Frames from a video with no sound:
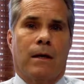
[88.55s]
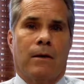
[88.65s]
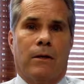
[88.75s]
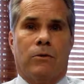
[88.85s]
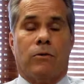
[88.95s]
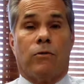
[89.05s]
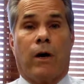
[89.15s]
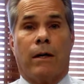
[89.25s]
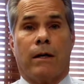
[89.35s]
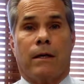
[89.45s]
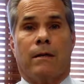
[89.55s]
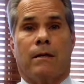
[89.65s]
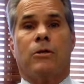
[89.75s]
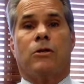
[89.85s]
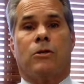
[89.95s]
that you're trying to
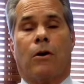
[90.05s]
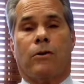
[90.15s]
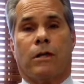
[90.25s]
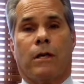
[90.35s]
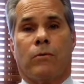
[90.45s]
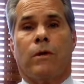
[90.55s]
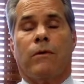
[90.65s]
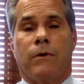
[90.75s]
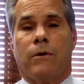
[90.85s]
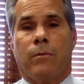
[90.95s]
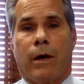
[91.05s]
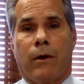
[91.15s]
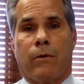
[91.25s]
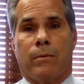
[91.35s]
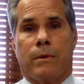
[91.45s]
discharge and get rid of in your
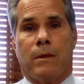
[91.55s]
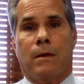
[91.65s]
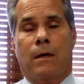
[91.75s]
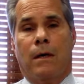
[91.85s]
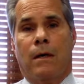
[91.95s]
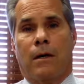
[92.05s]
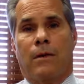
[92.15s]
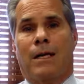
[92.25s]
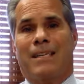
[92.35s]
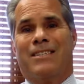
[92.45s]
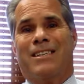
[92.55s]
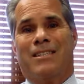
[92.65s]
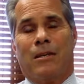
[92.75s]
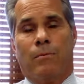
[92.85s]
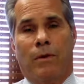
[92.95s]
bankruptcy that
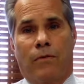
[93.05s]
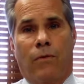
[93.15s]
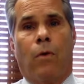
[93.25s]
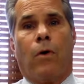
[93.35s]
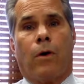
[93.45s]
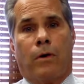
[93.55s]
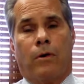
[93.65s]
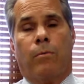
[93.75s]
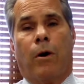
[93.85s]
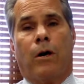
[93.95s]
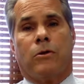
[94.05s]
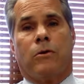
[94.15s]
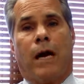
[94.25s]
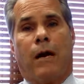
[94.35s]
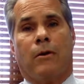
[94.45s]
existed before you bought your
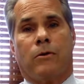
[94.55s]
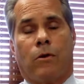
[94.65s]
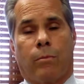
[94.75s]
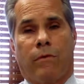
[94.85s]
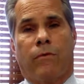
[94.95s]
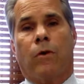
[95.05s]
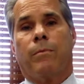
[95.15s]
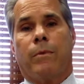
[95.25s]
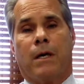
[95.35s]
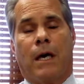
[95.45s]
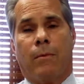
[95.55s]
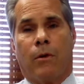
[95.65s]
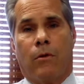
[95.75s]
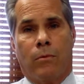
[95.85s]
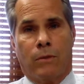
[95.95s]
house or before it became
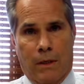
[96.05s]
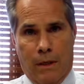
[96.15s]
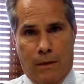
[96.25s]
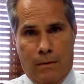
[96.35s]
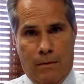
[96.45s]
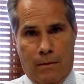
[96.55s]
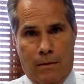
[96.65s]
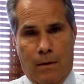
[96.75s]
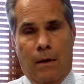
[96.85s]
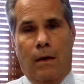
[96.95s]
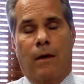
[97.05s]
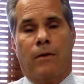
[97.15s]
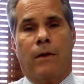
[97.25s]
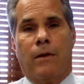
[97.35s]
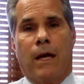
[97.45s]
your homestead,
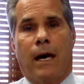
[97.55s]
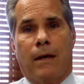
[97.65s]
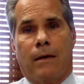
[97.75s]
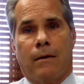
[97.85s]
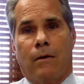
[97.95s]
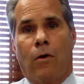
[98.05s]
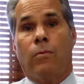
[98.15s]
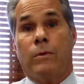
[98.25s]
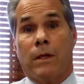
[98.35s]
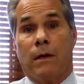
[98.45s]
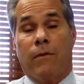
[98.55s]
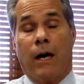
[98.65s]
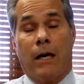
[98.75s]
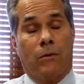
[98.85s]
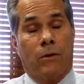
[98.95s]
then that homestead
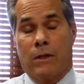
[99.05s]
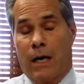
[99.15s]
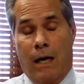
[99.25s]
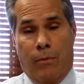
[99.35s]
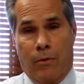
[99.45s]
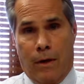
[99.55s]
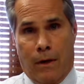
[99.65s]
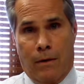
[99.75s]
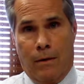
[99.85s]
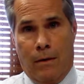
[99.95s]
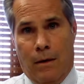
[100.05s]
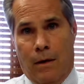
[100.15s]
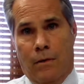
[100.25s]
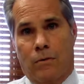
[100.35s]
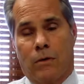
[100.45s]
value is not protected,
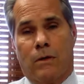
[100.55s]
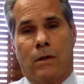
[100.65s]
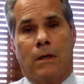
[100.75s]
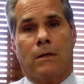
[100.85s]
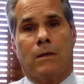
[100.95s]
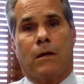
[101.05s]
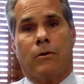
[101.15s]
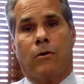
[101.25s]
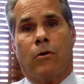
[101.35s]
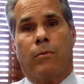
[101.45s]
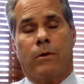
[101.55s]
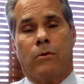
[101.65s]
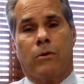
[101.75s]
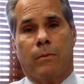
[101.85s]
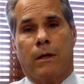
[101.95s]
and the trustee can sell your home and
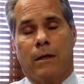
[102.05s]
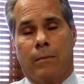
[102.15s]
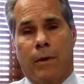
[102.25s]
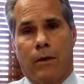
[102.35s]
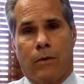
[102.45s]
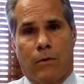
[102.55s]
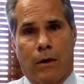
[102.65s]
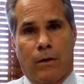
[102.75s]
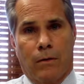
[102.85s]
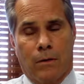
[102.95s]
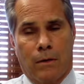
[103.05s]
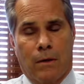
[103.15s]
use the money to pay your creditors.